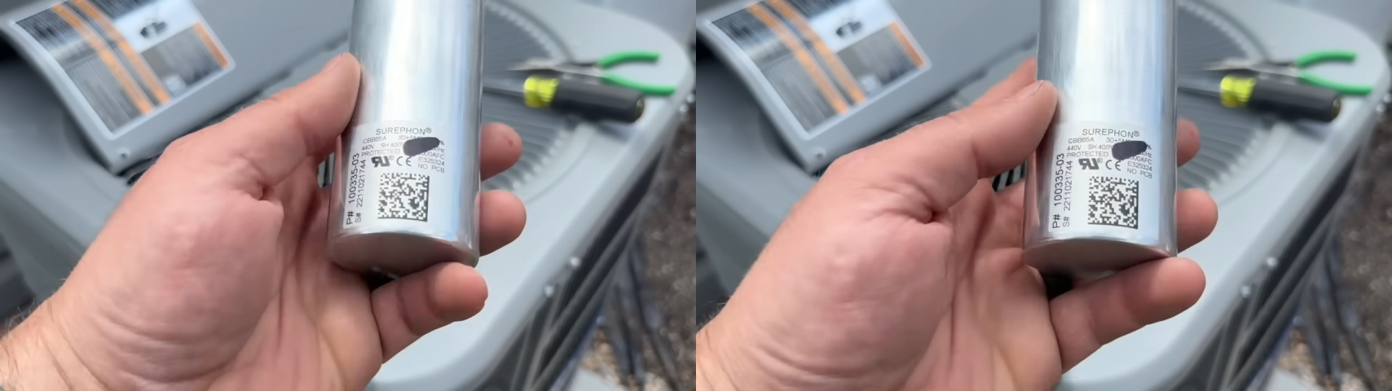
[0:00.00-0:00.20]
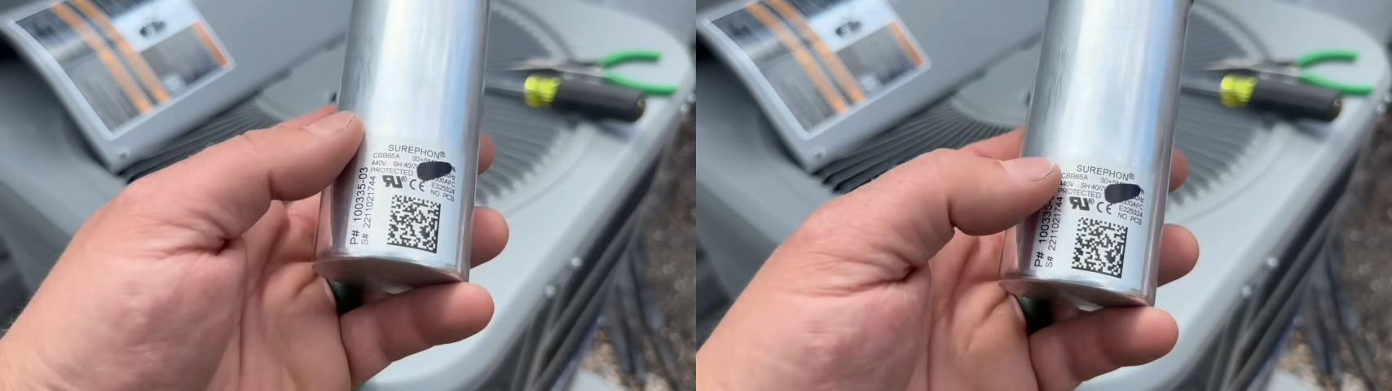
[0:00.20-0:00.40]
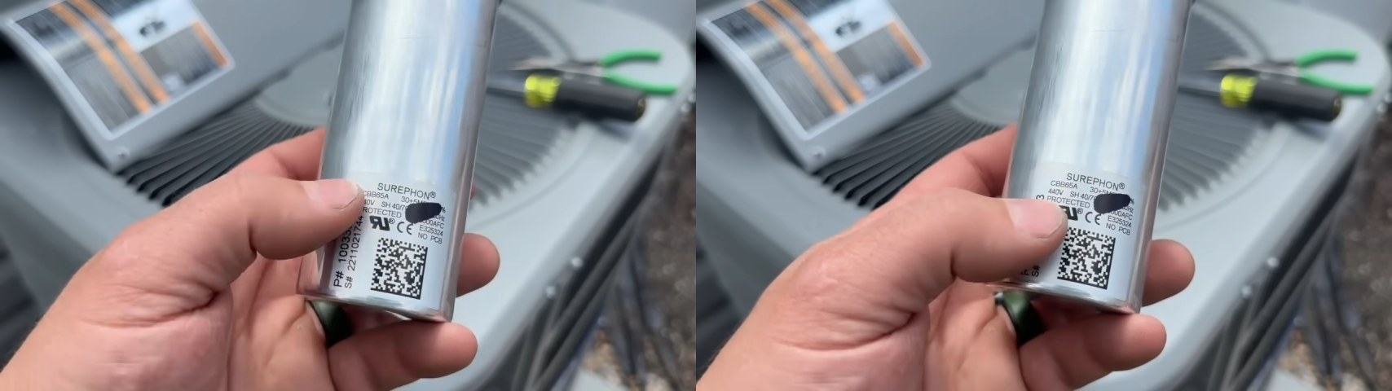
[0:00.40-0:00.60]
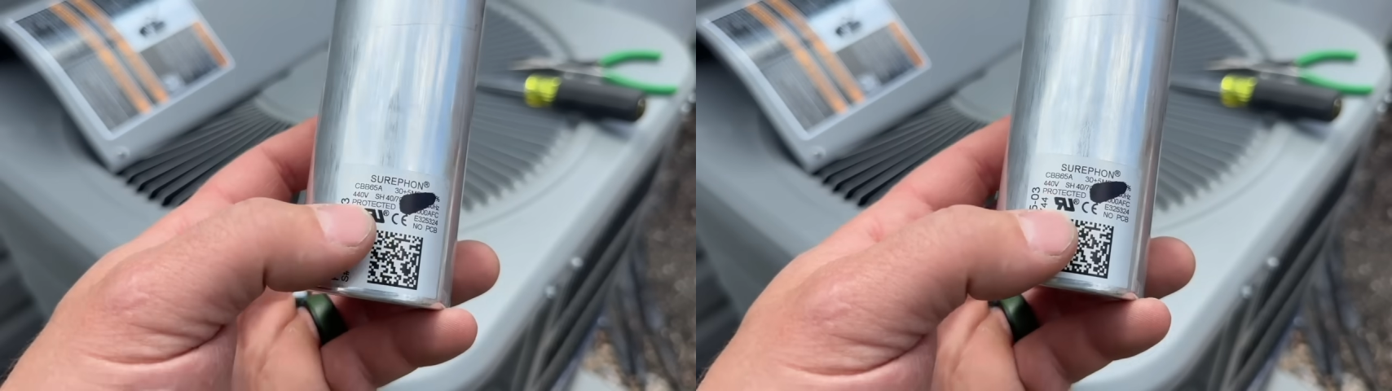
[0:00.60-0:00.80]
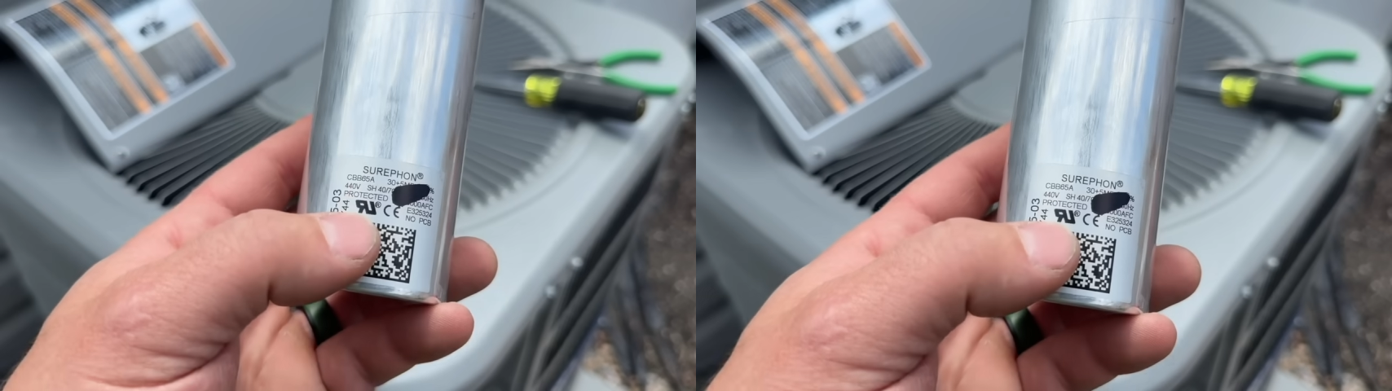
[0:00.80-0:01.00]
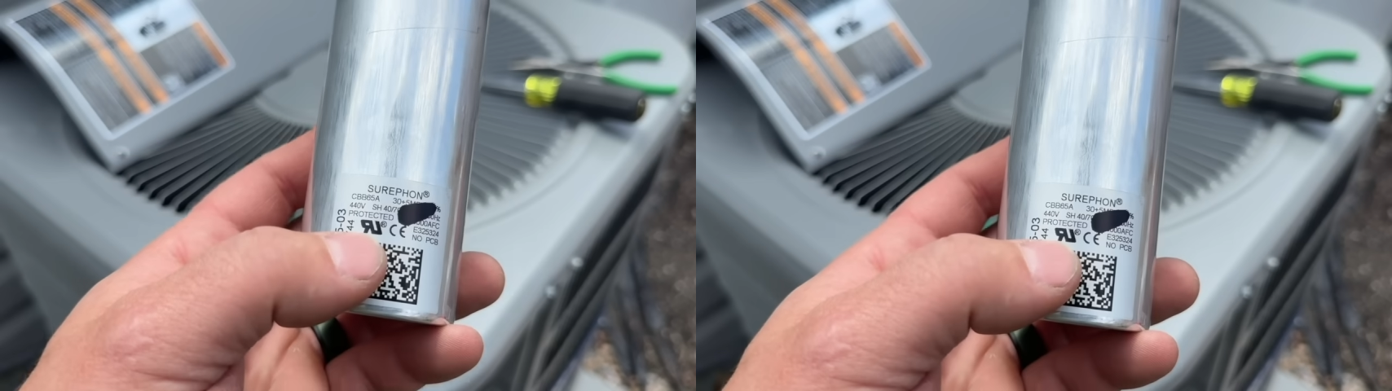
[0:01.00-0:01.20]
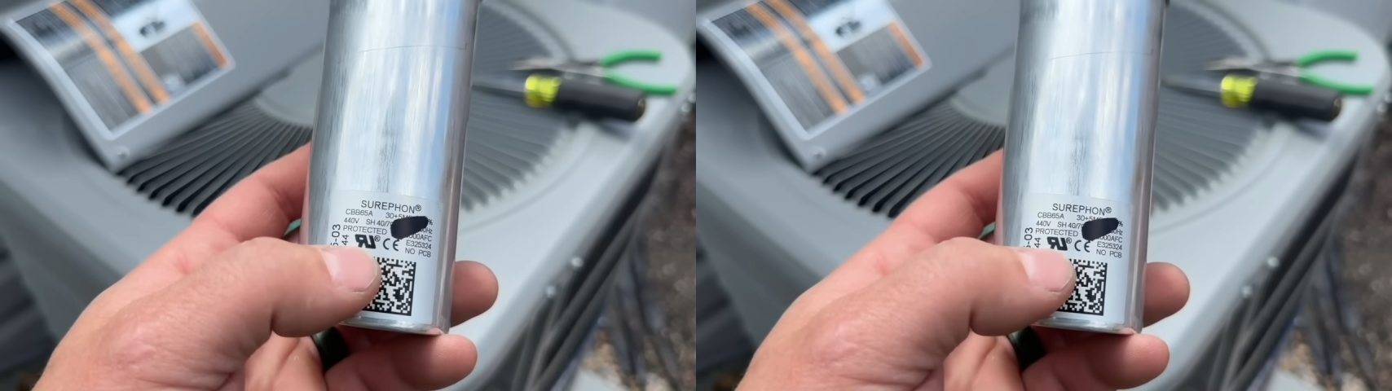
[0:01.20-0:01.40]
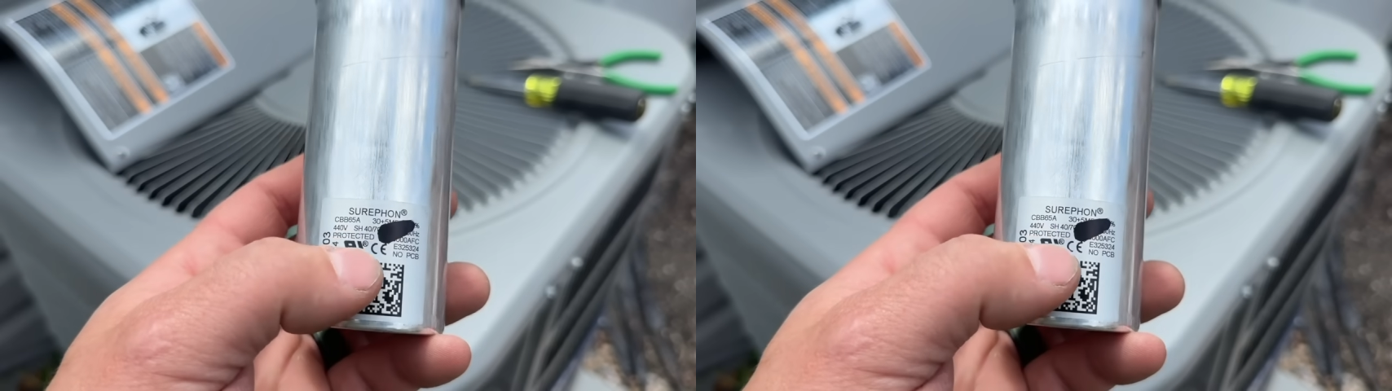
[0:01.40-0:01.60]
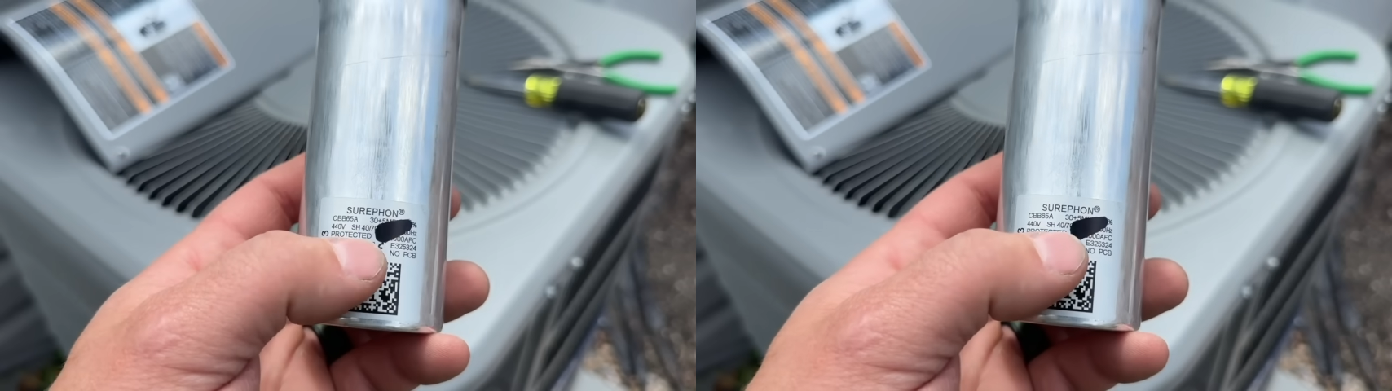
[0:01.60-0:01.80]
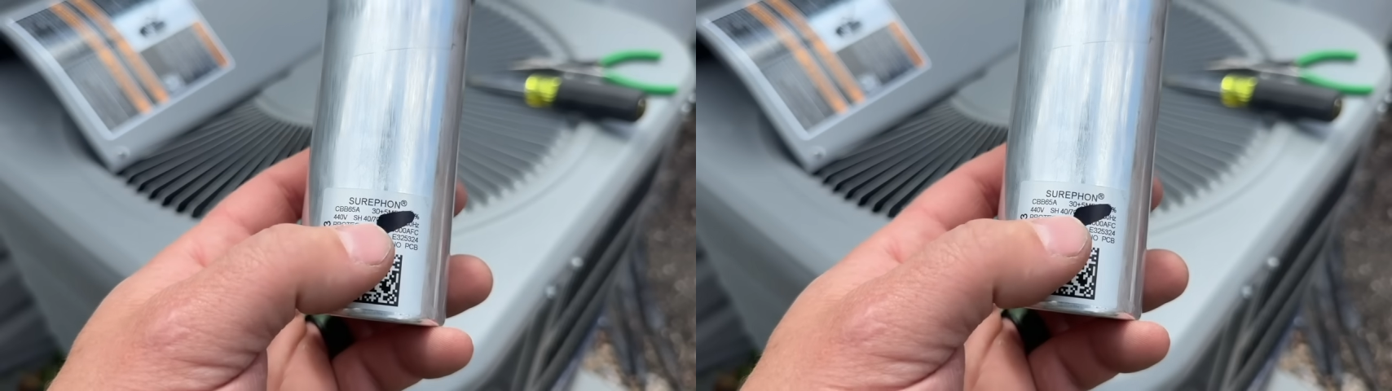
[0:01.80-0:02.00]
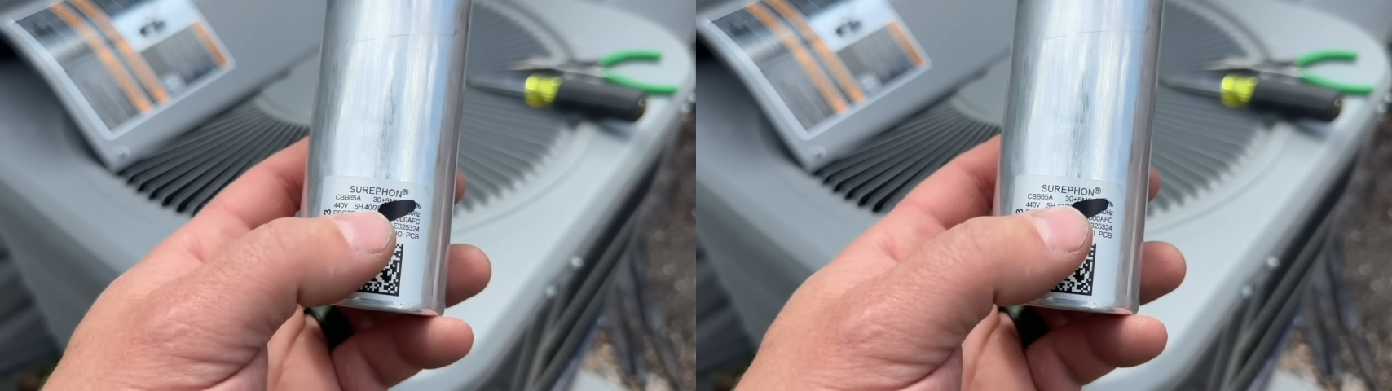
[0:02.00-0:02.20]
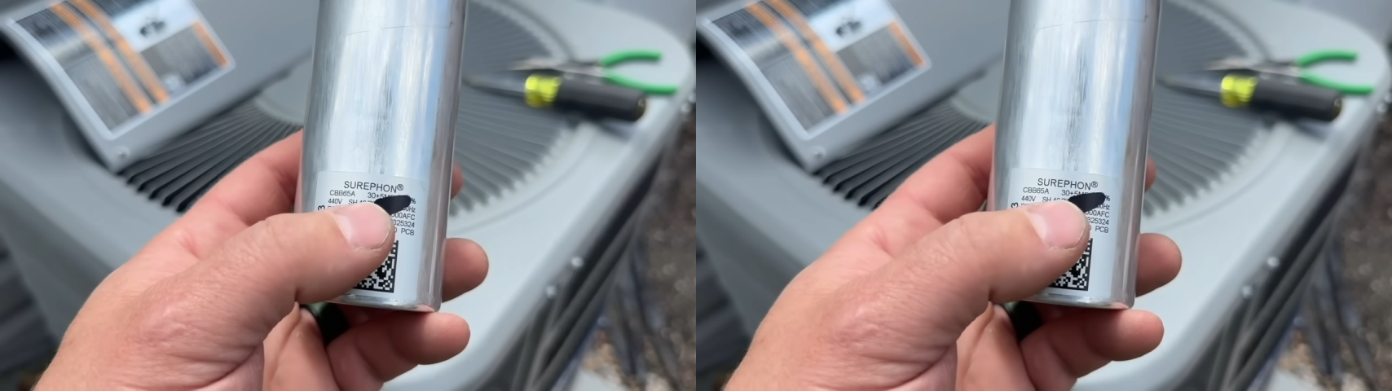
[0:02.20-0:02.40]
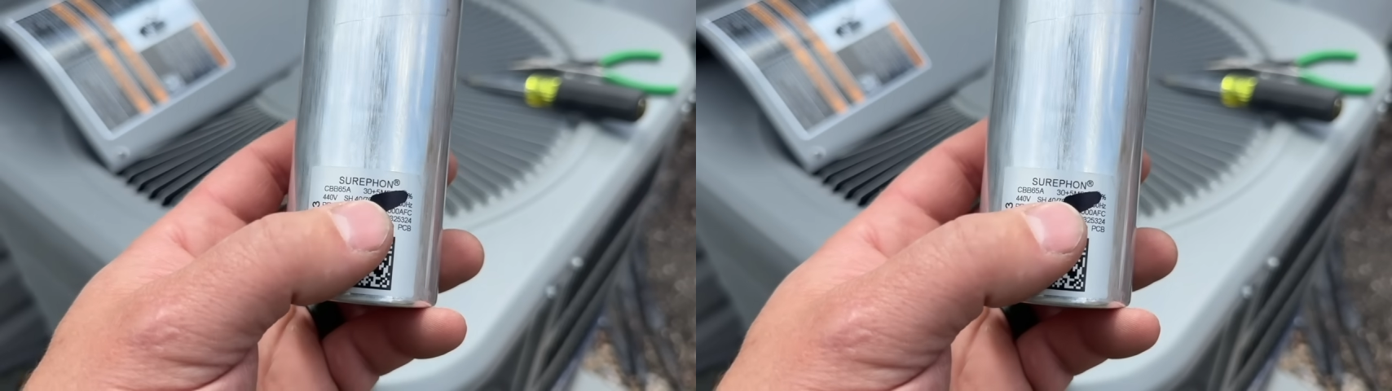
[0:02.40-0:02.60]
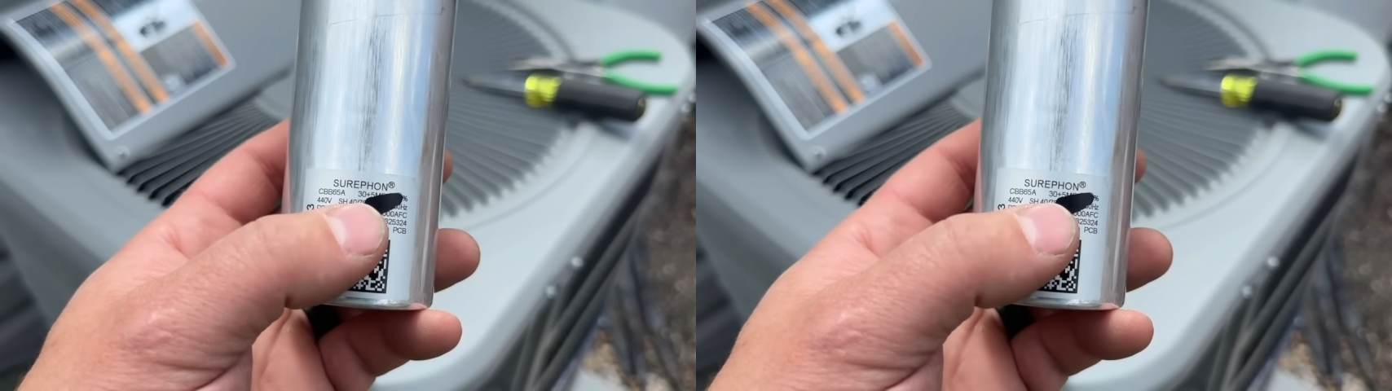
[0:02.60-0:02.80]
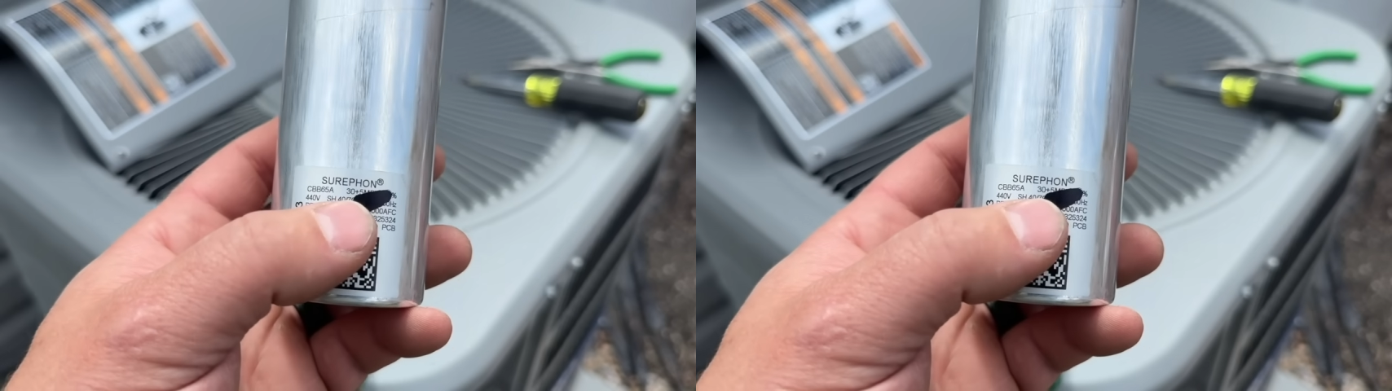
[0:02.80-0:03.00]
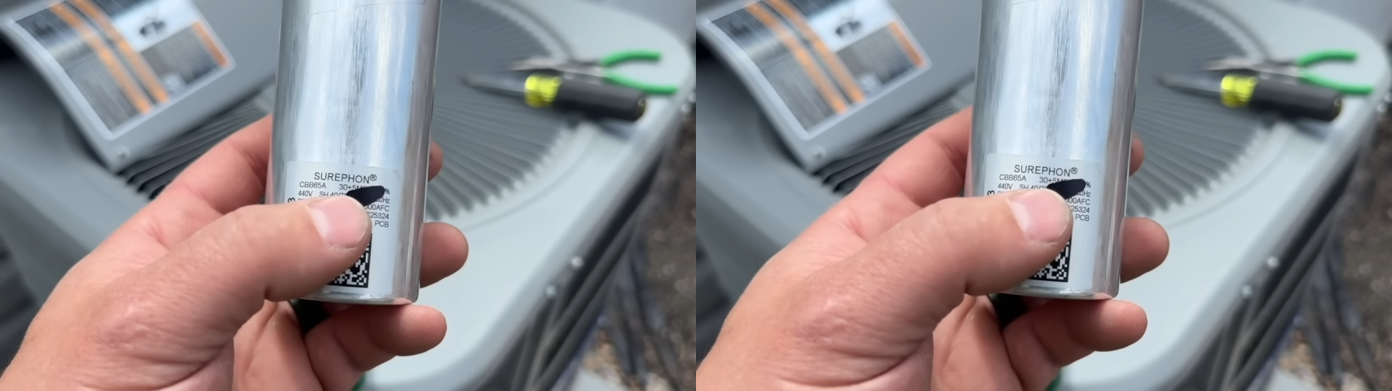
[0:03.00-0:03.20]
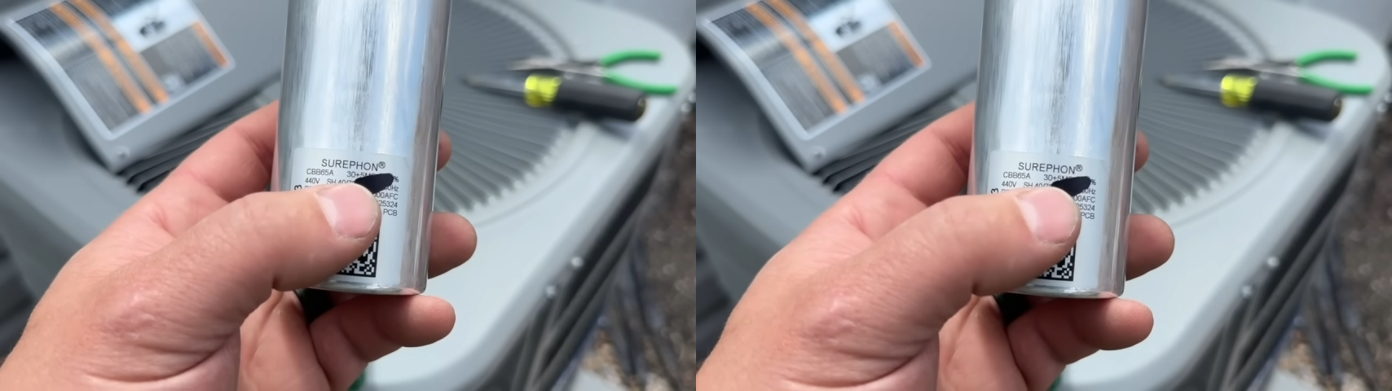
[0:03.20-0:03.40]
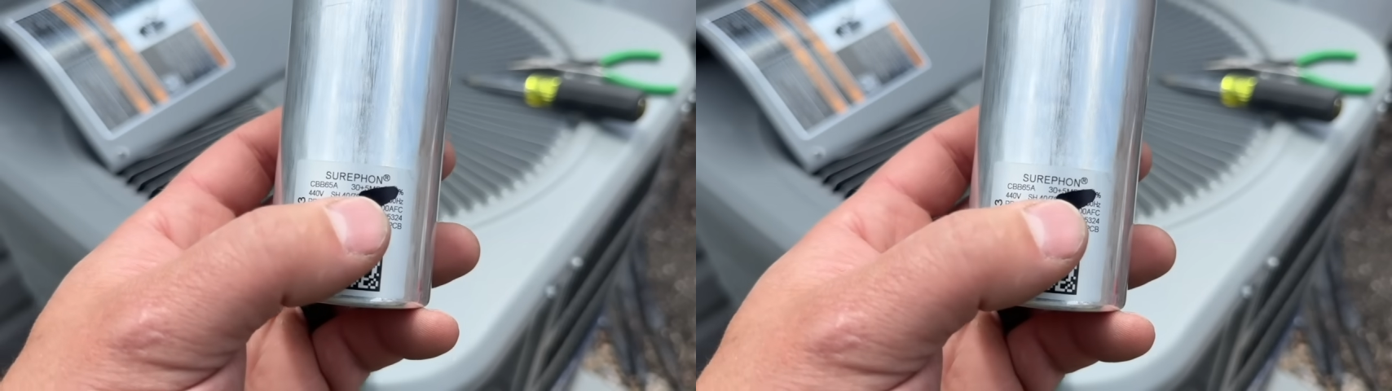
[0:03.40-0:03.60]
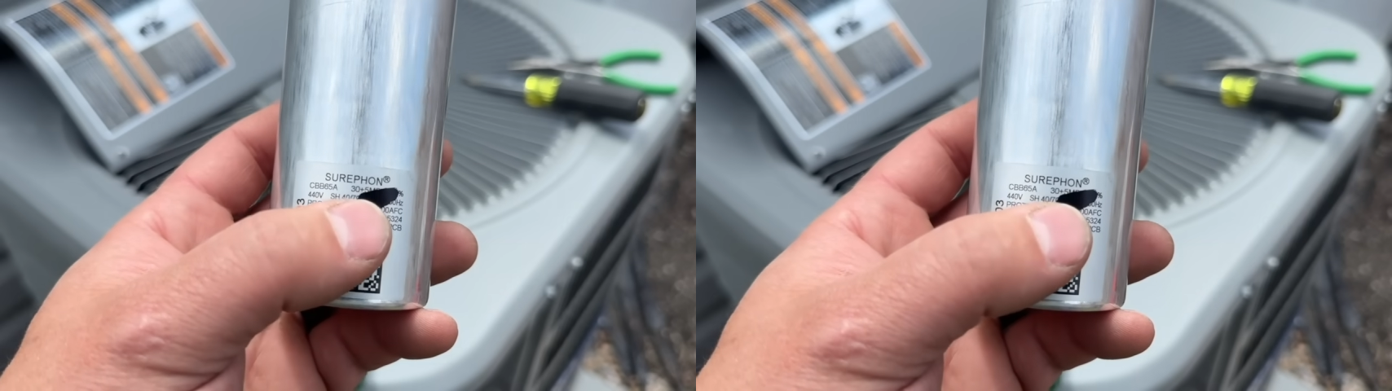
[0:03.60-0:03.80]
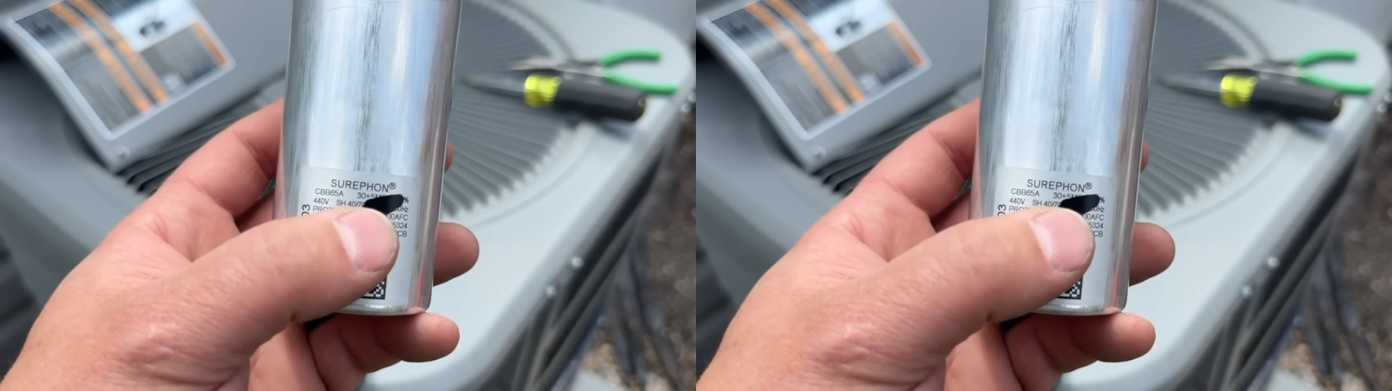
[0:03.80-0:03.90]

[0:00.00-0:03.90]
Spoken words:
No face is visible, so there are no lips to read.